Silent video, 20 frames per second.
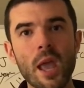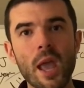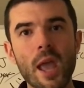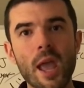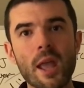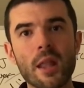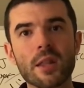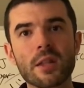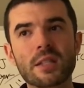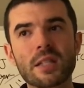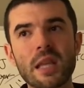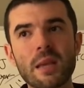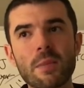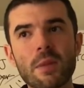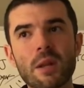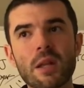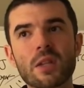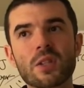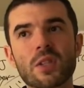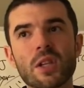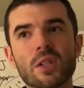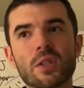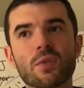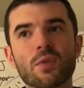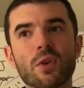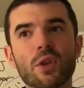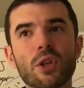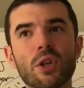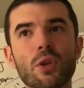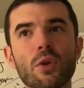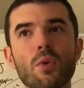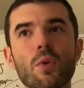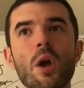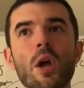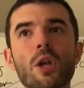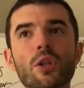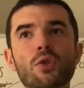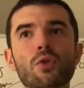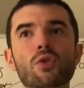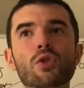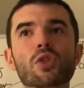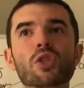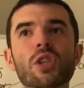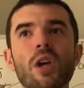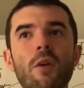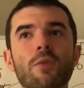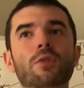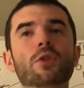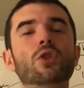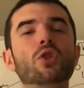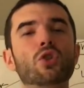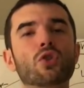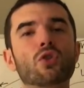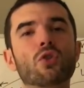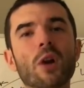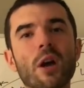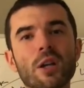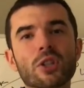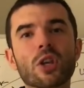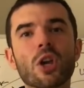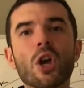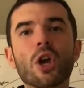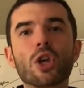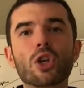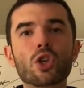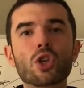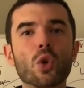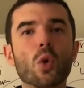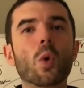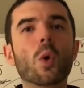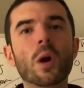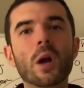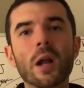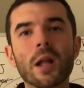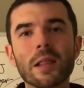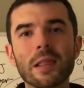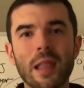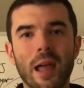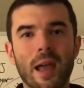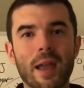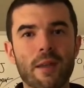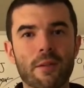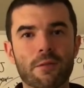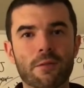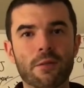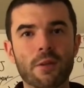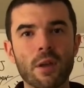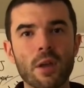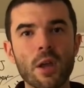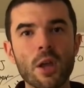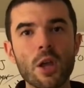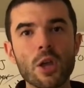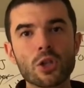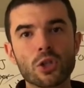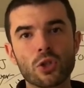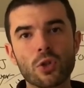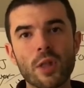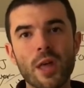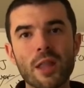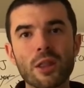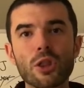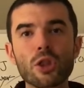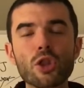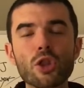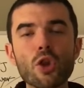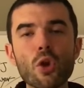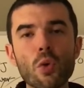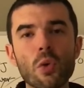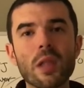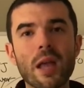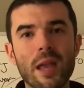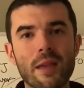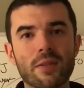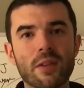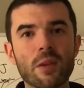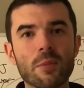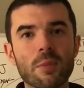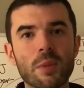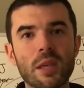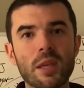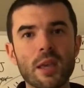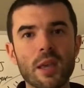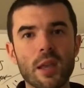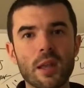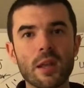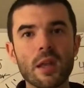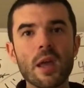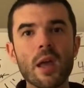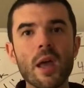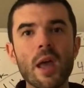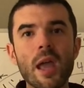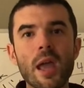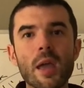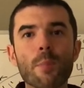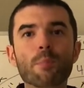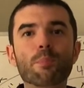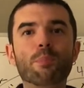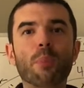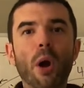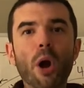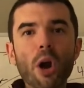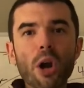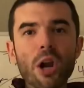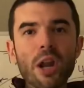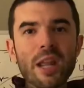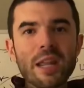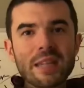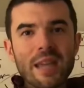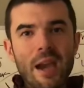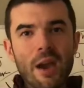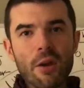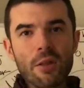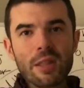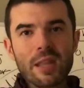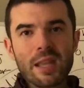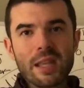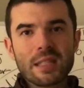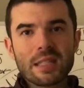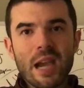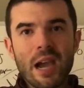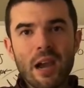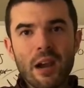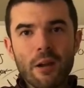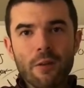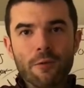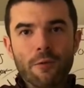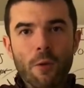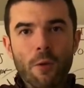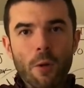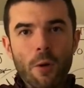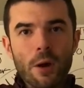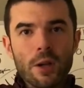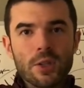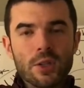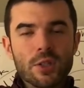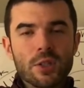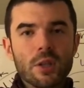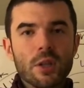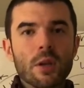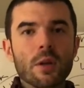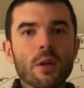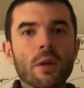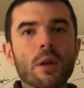And the demon exists for you to self destruct your life so that new life can begin. Burning down the entire forest,